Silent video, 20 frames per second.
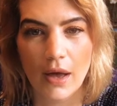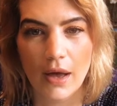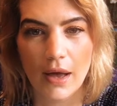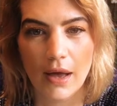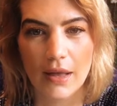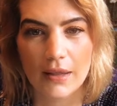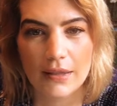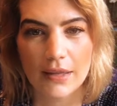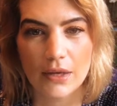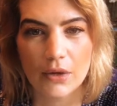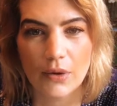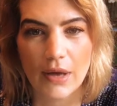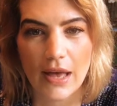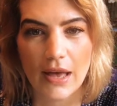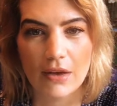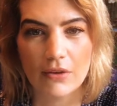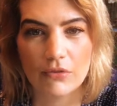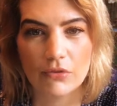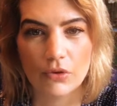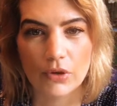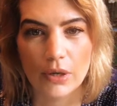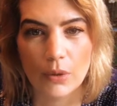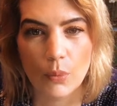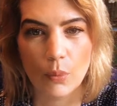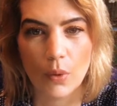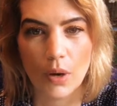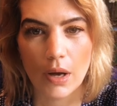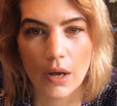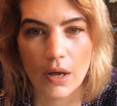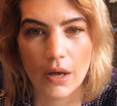Hello,
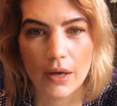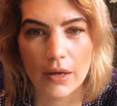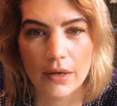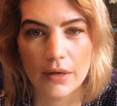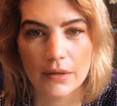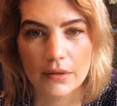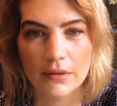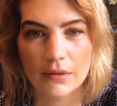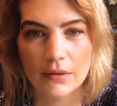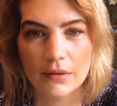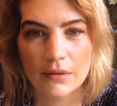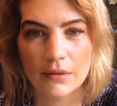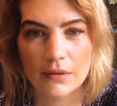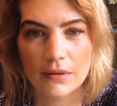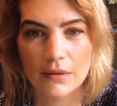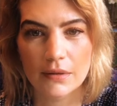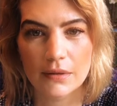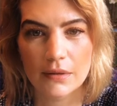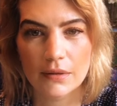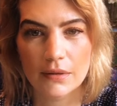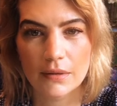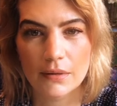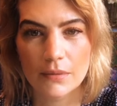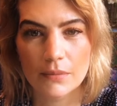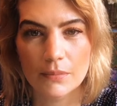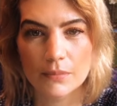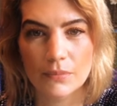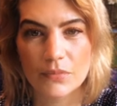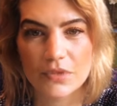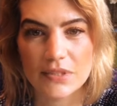everyone.
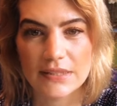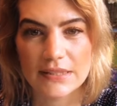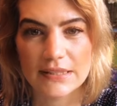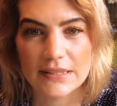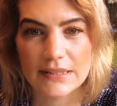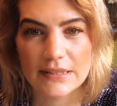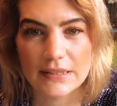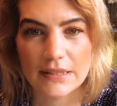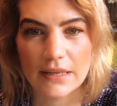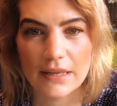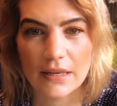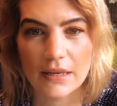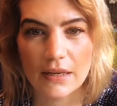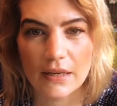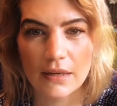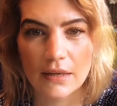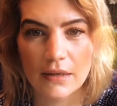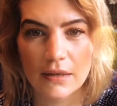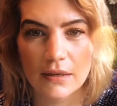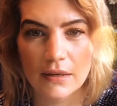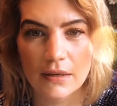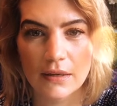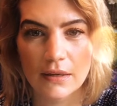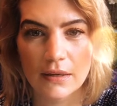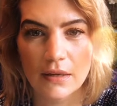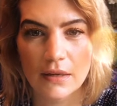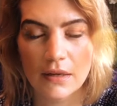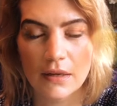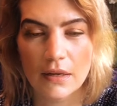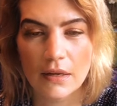Just sing.
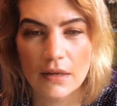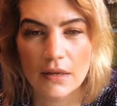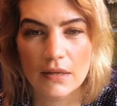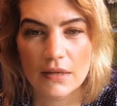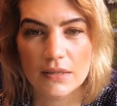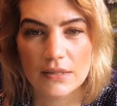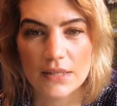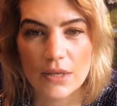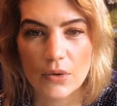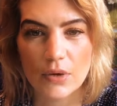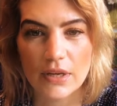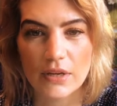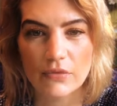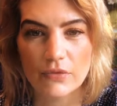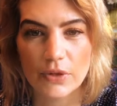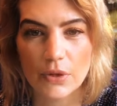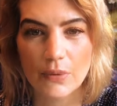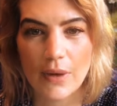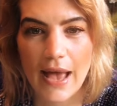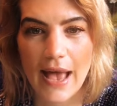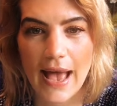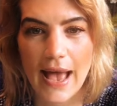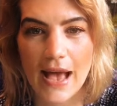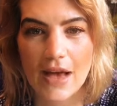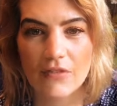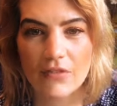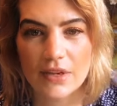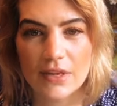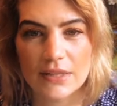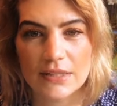So if you
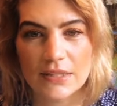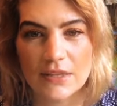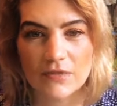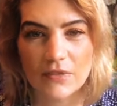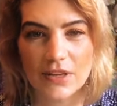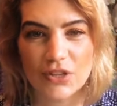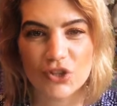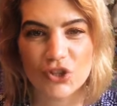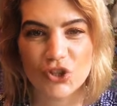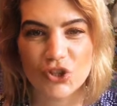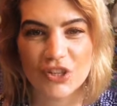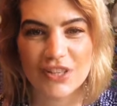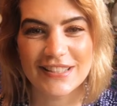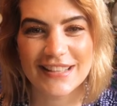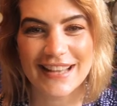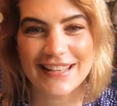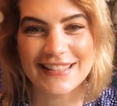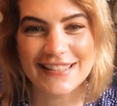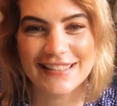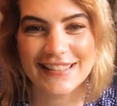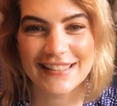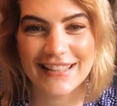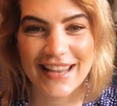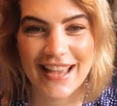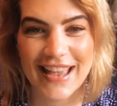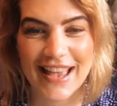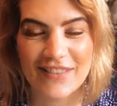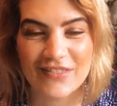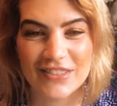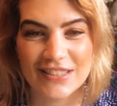haven't, Ventura Destiny,
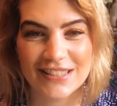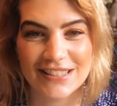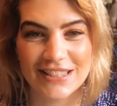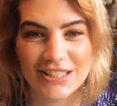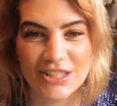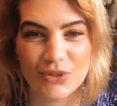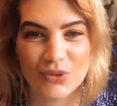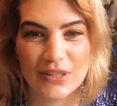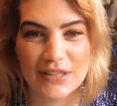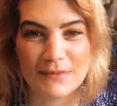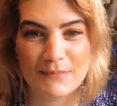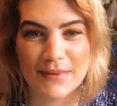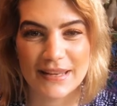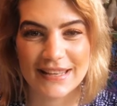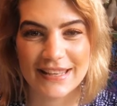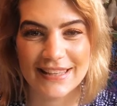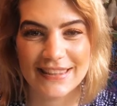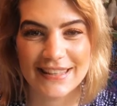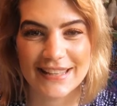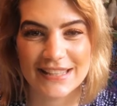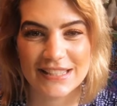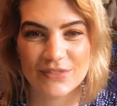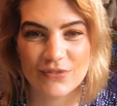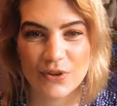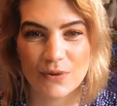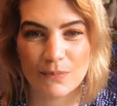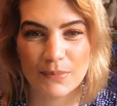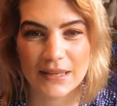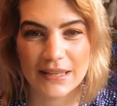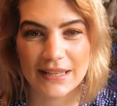I haven't seen you in a minute. Thanks
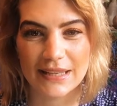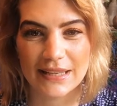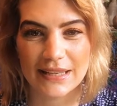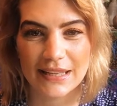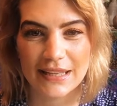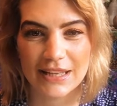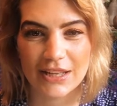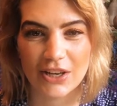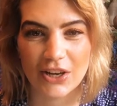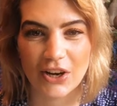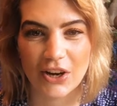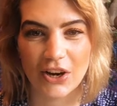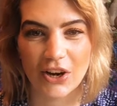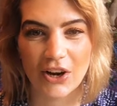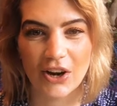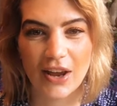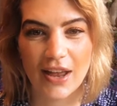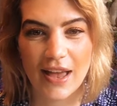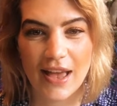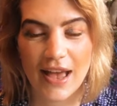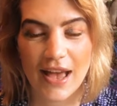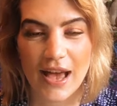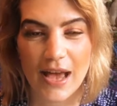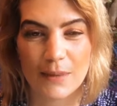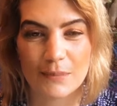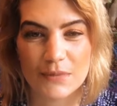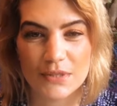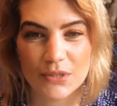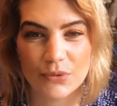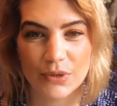for being here.
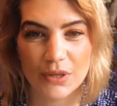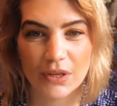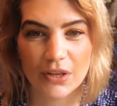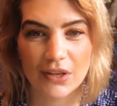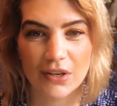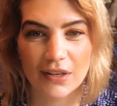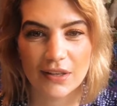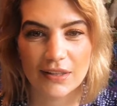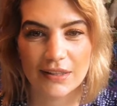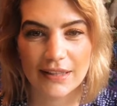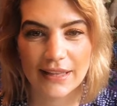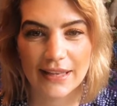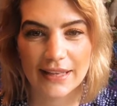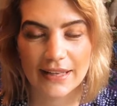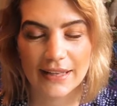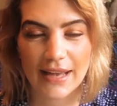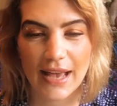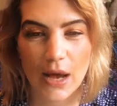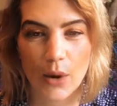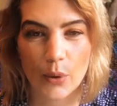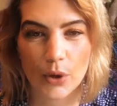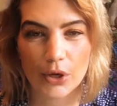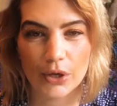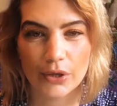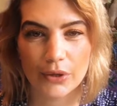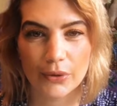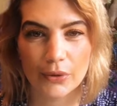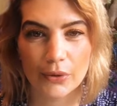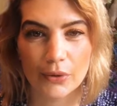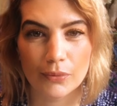I'm doing good, lady. How are
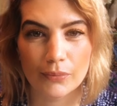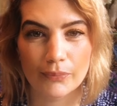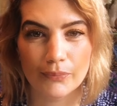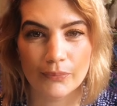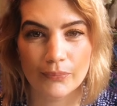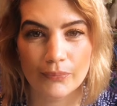you?